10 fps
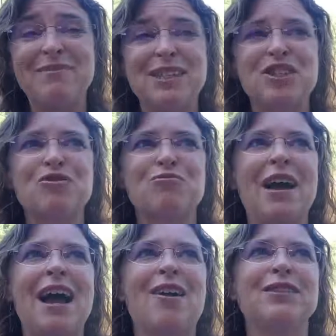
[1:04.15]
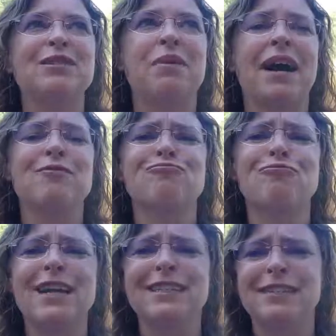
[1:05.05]
been surrounded by
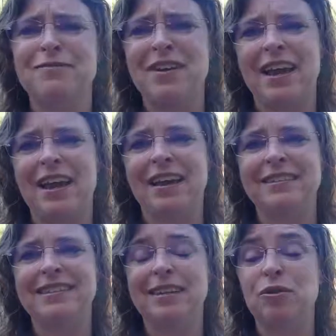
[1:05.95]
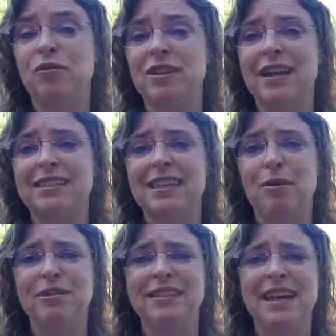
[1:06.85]
race fans, and over the last
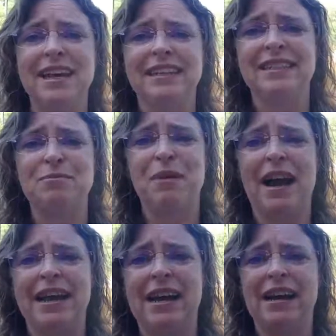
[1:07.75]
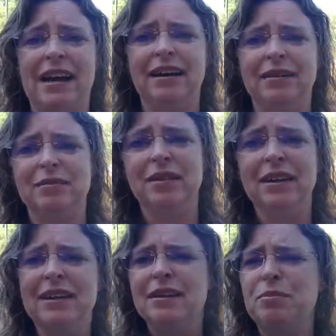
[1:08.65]
couple days by
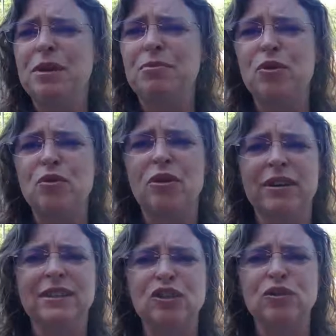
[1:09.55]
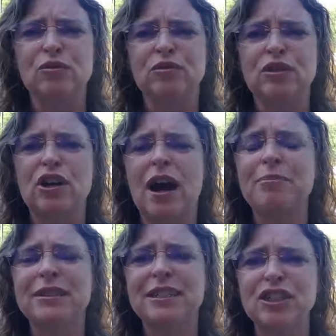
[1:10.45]
people who are into
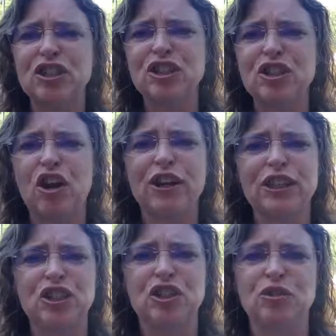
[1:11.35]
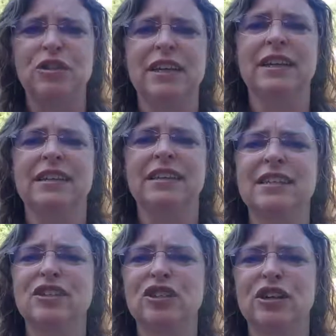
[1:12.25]
competition target shooting and
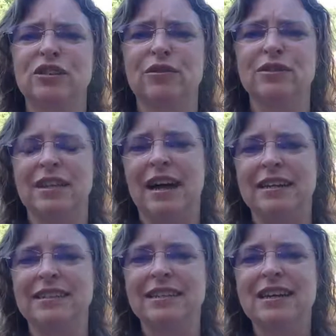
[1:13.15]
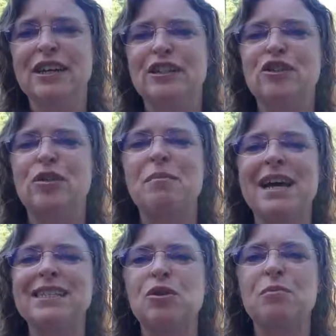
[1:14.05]
things along those lines. So the
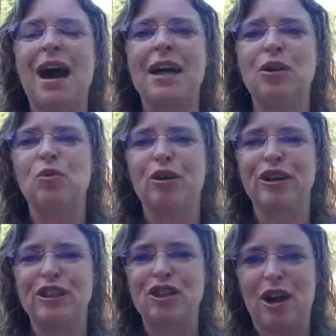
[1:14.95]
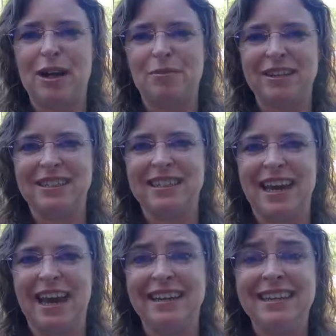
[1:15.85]
mental model we're going to talk about
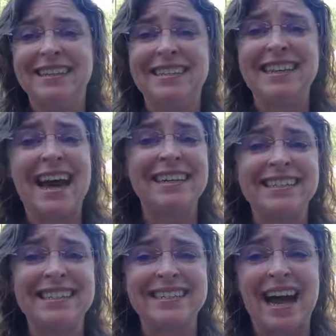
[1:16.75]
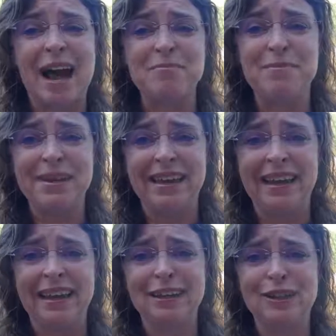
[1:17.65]
today is how to stop
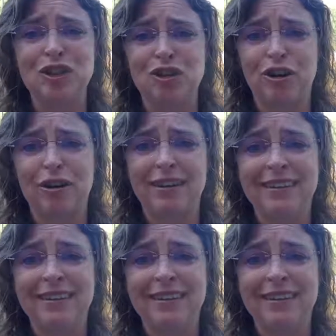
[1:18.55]
being a jerk.